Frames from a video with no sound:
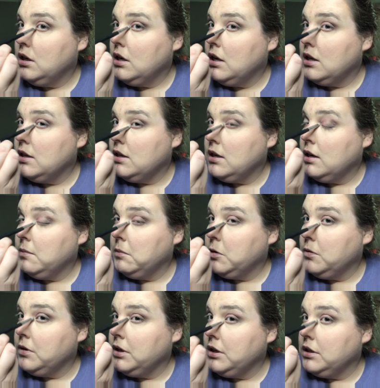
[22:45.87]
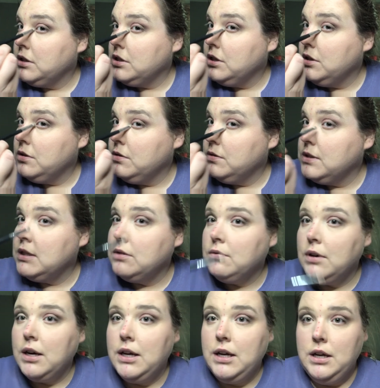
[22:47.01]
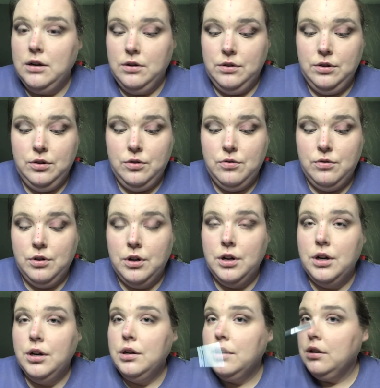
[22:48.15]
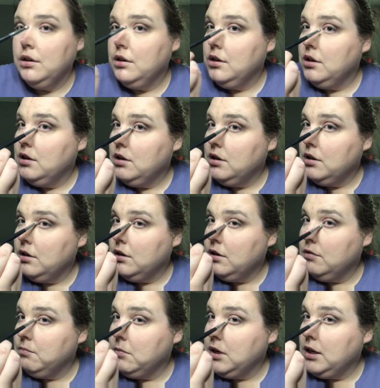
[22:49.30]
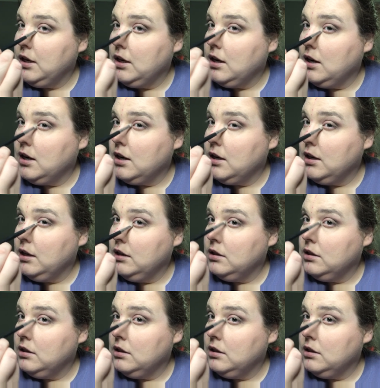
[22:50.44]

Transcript: And then I'm going to use it right here in the corner of my eye